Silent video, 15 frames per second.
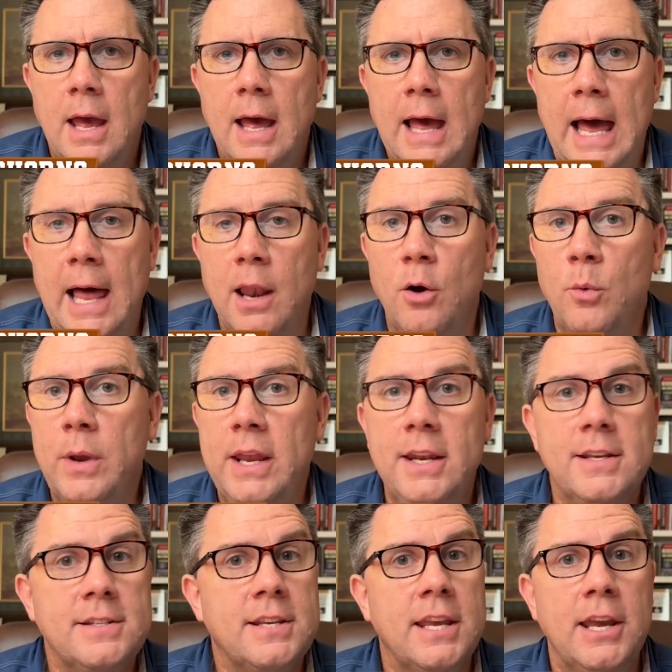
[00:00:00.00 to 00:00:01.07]
Halloween
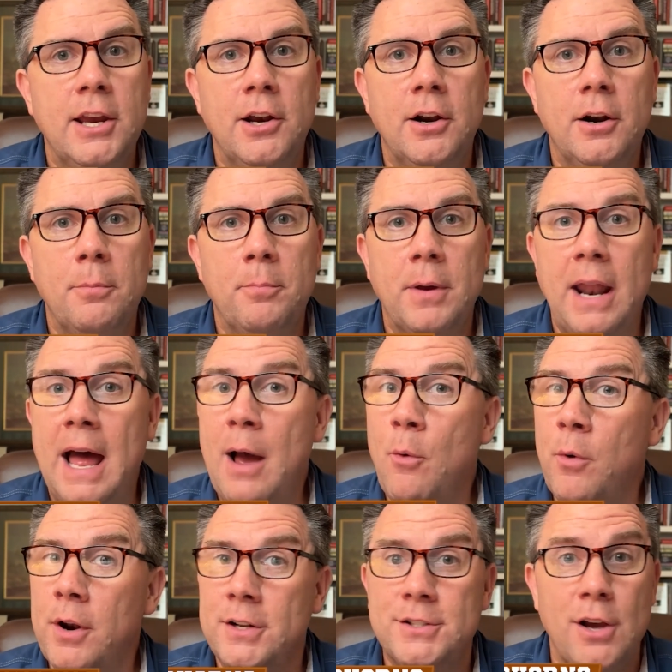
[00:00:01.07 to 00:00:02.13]
is here, but I
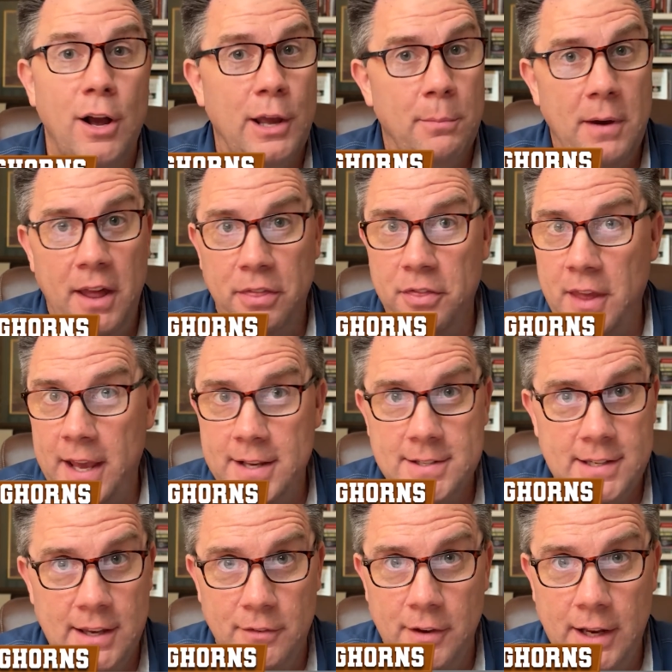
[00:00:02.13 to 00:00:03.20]
want to talk about
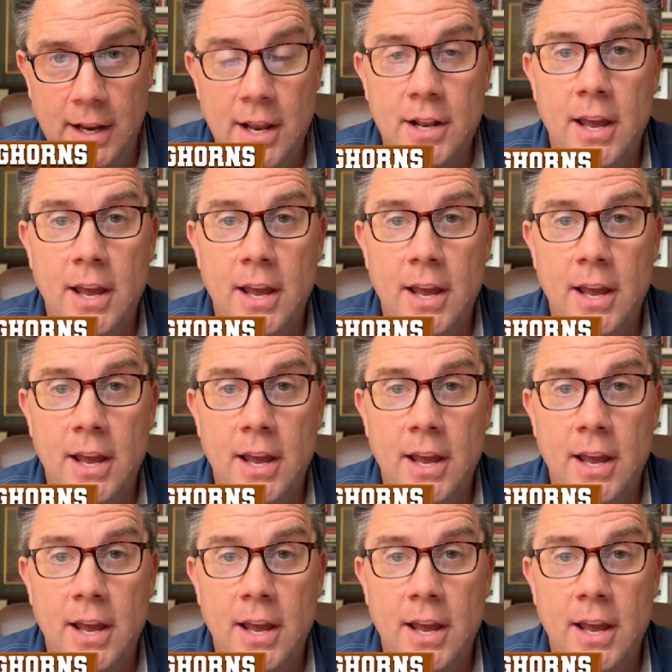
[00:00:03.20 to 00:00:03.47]
Thanksgiving.